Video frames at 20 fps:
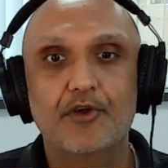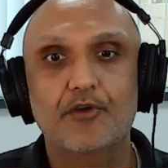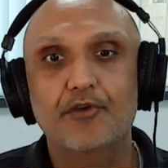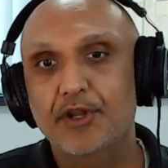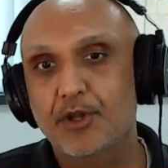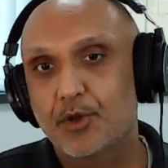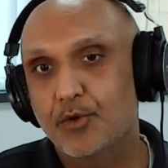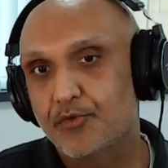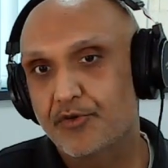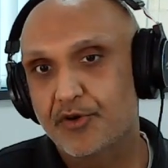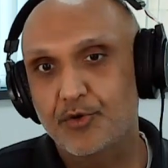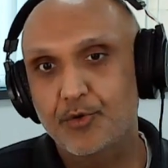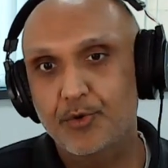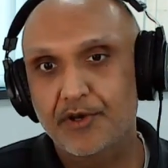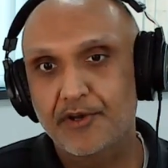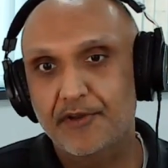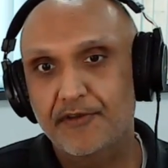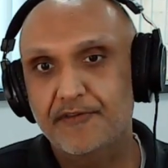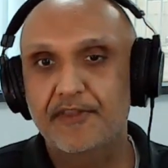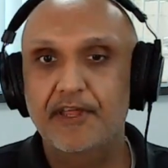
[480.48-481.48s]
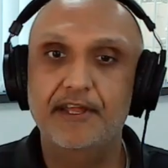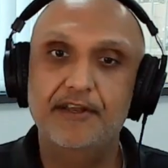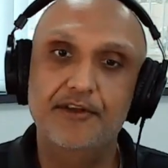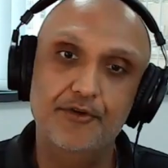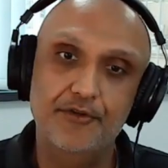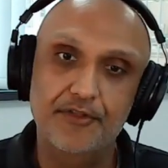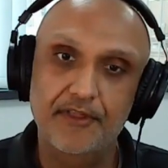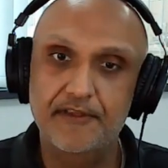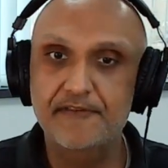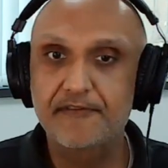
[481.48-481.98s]
Don't deal with recruiters. They
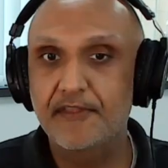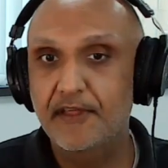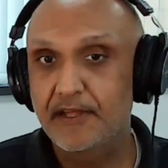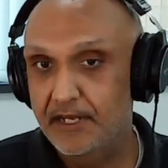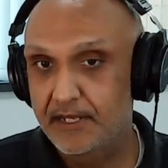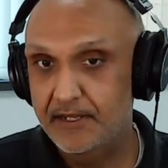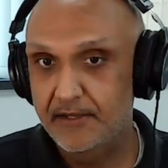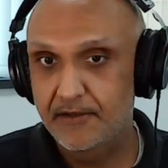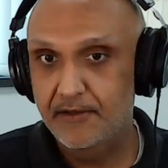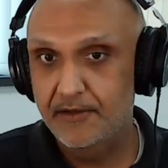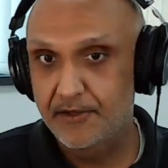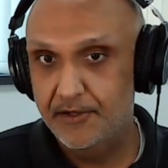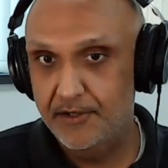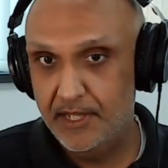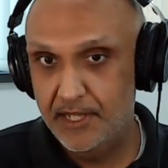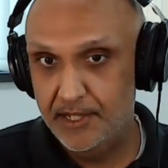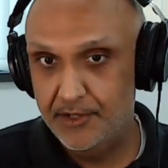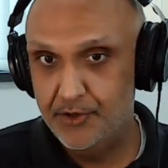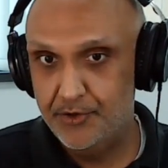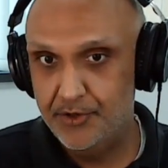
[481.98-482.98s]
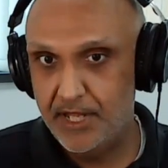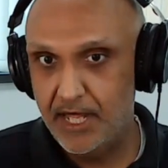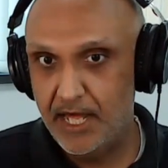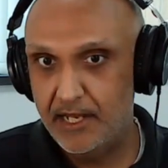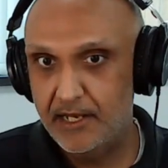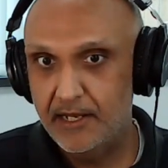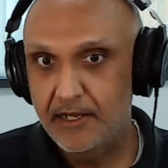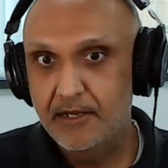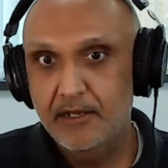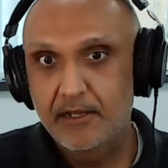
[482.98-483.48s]
do this. They do
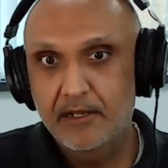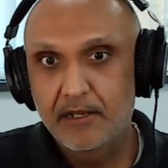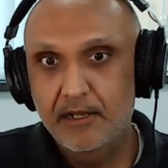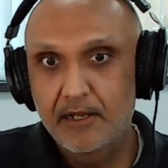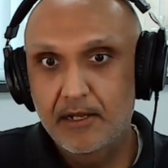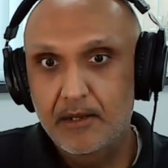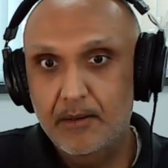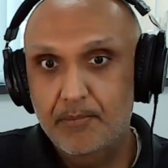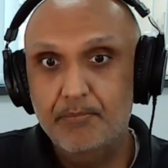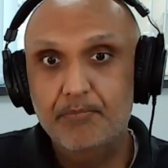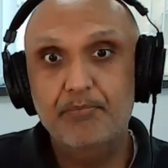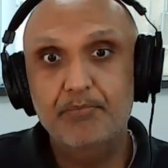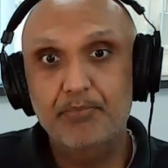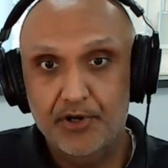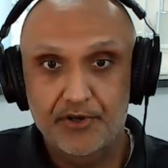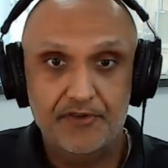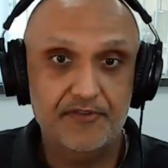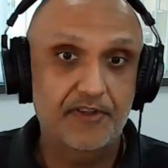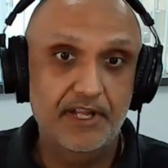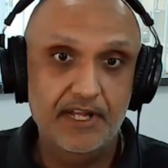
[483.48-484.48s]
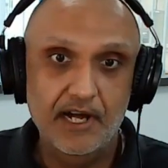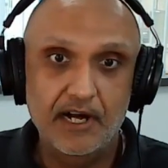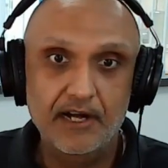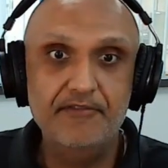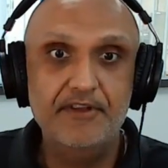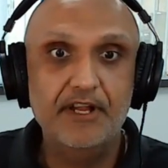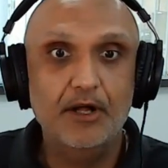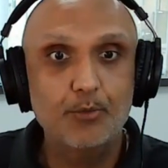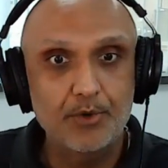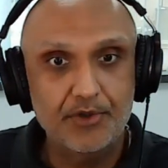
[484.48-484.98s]
that. Personally,
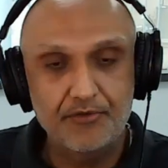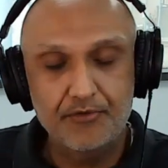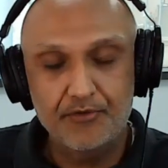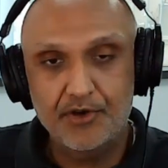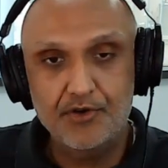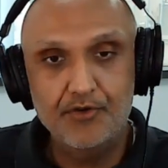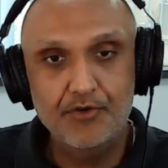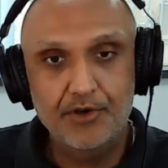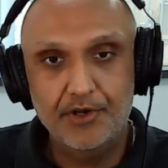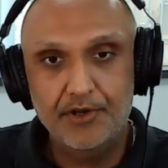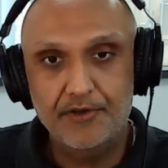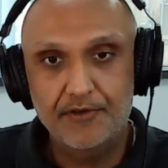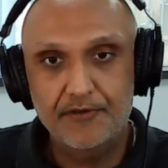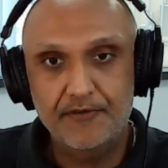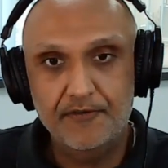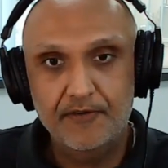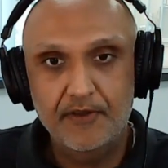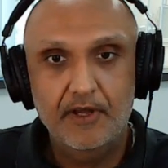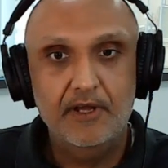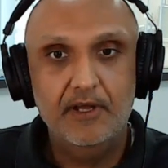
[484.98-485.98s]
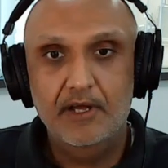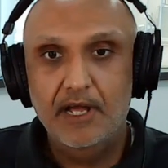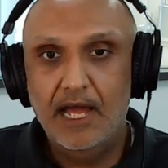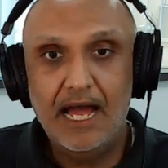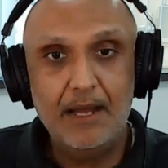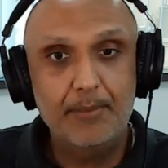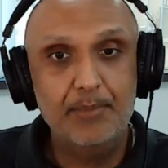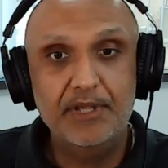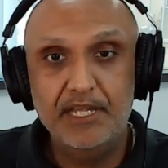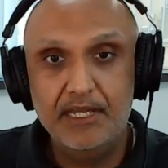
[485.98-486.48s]
I've dealt with recruiters
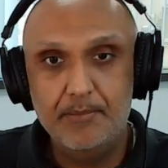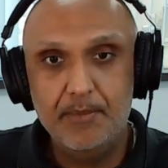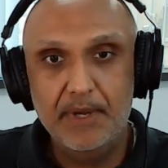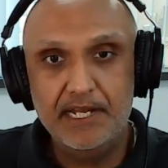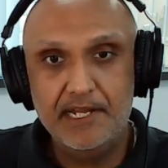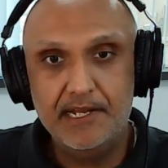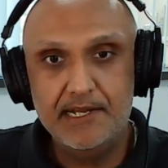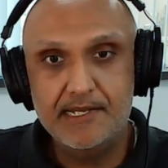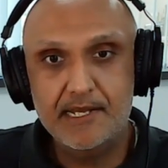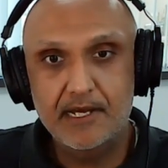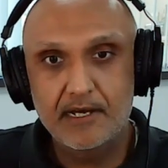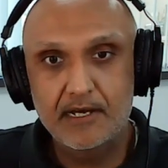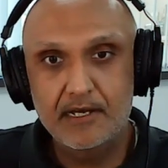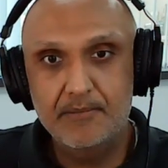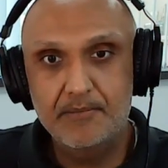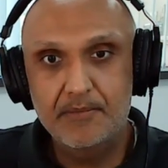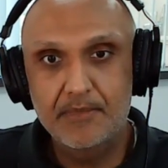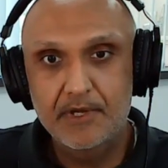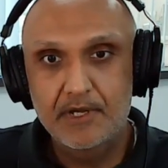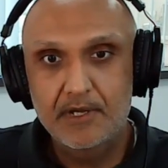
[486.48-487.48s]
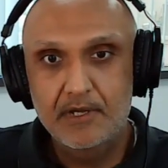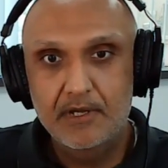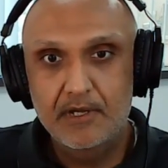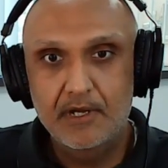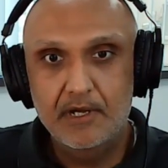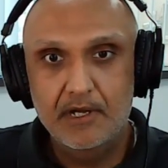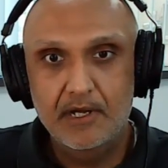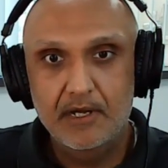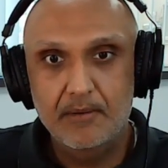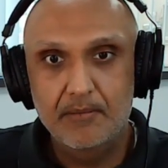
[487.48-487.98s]
happily many a time.
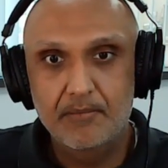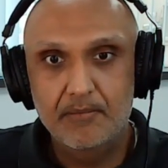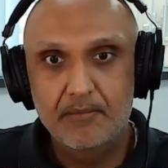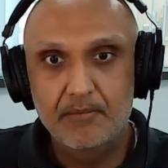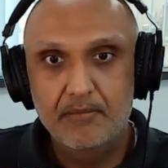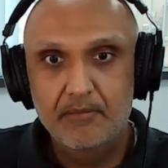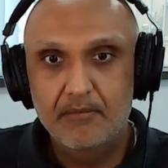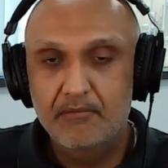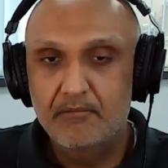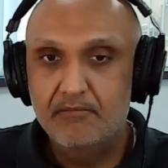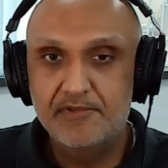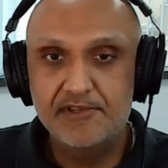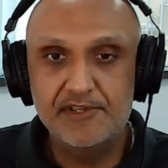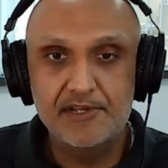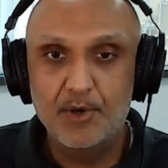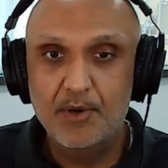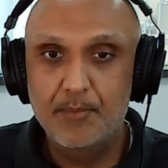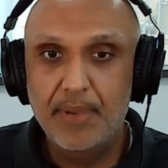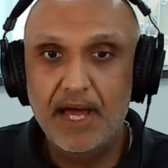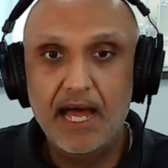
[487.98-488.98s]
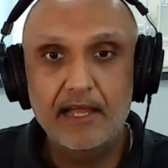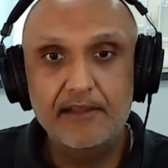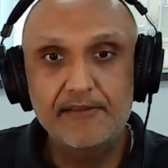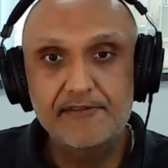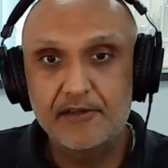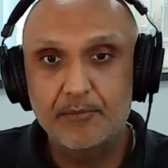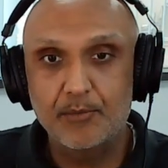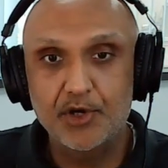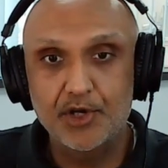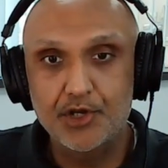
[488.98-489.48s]
Some are bad.
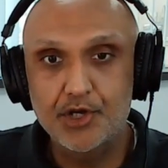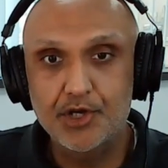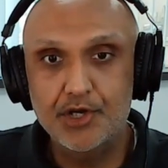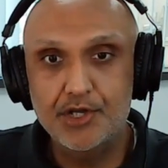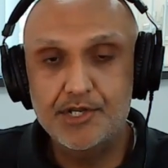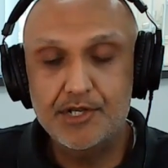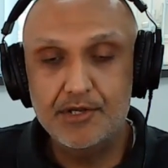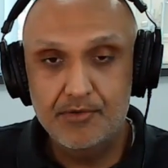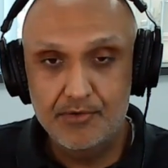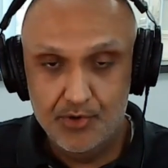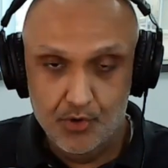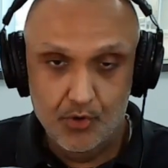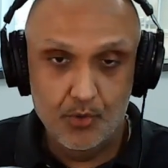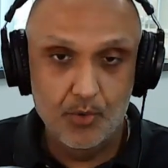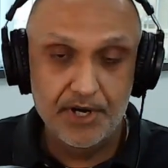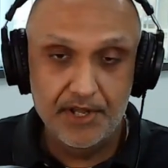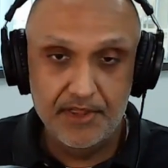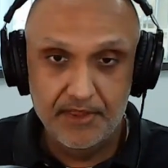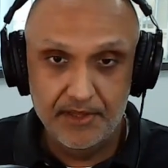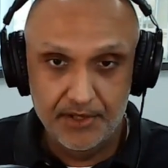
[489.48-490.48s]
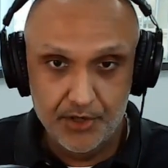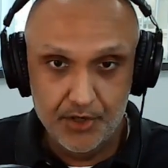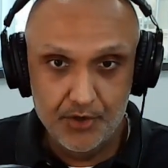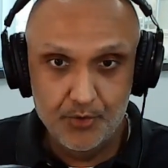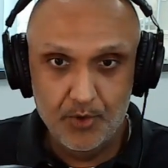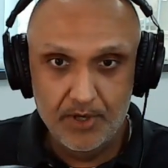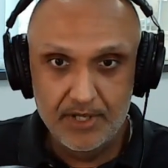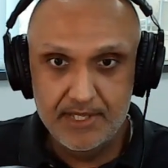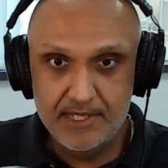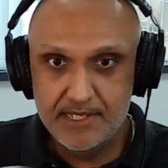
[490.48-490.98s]
Some are good. You're one of the good
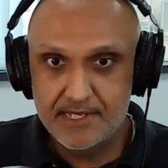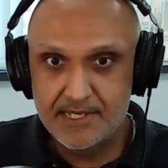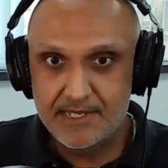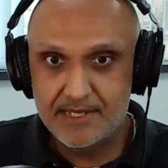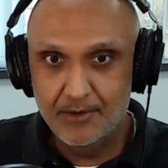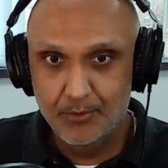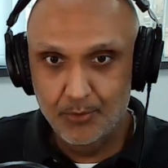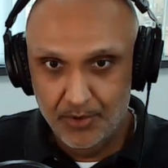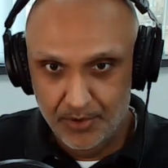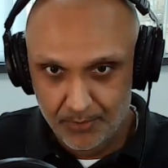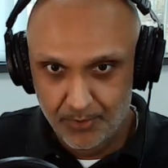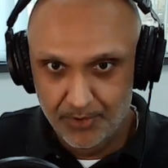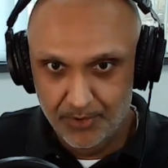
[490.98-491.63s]
ones. We'll